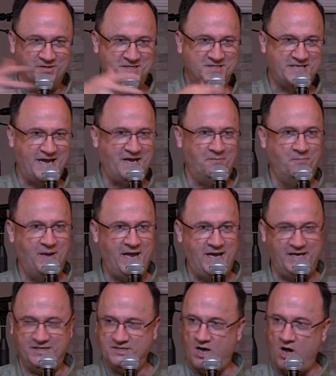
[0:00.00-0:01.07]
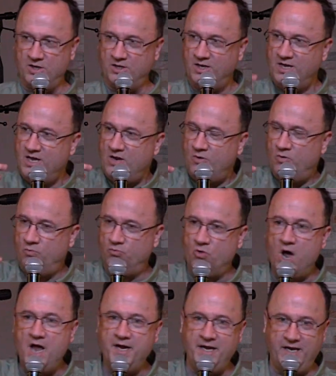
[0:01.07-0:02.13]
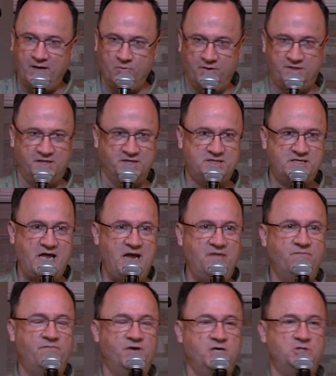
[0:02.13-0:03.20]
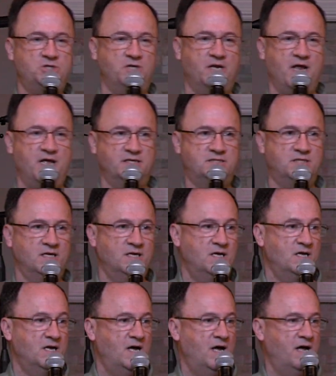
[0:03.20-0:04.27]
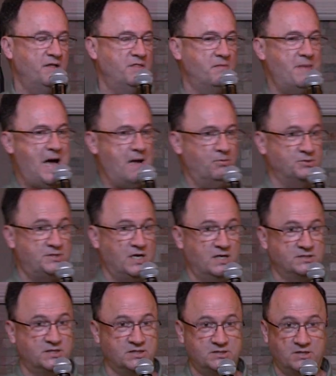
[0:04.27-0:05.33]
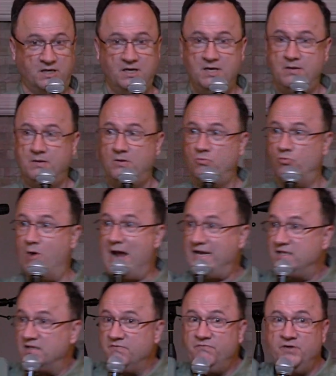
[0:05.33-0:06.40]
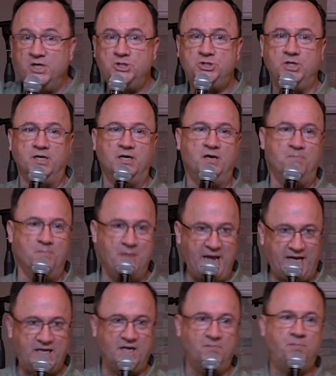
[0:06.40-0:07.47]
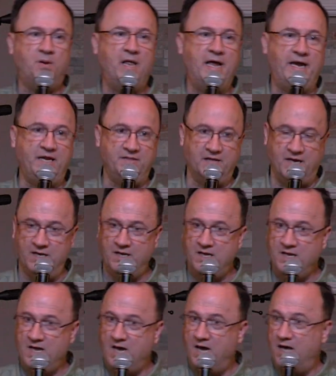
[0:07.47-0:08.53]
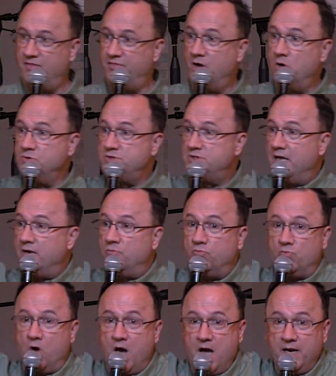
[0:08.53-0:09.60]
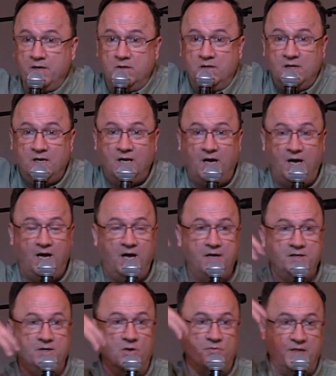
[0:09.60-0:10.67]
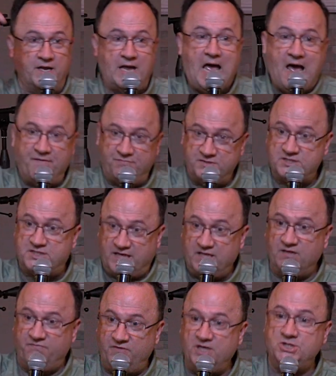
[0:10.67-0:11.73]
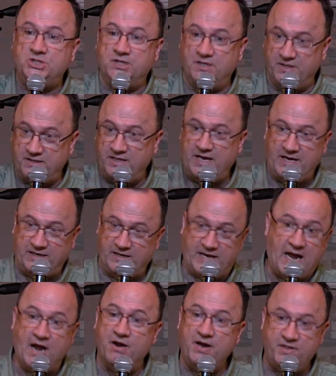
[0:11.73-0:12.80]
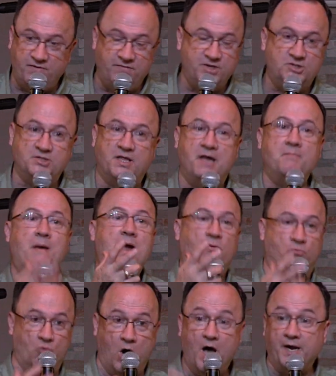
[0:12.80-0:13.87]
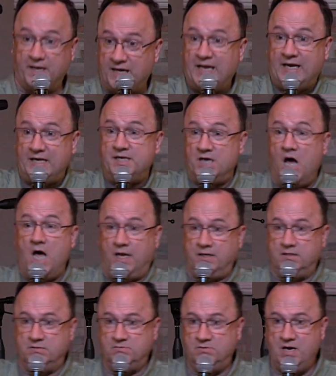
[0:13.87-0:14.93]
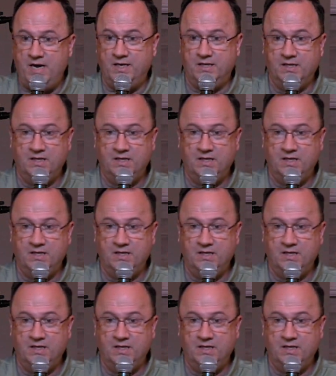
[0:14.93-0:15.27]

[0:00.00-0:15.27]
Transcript: the same page, all running with the same vision, as the Bible tells us to write the vision and make it plain, that those that run, that see the vision and carry the vision, they might run and get it done, right?